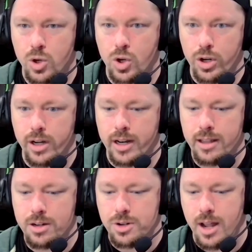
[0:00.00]
good and
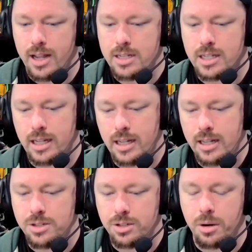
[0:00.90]
they're trying
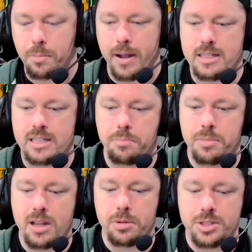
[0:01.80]
to do their best to
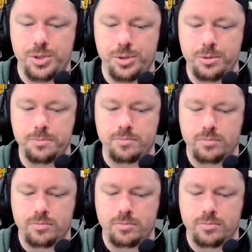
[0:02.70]
be able to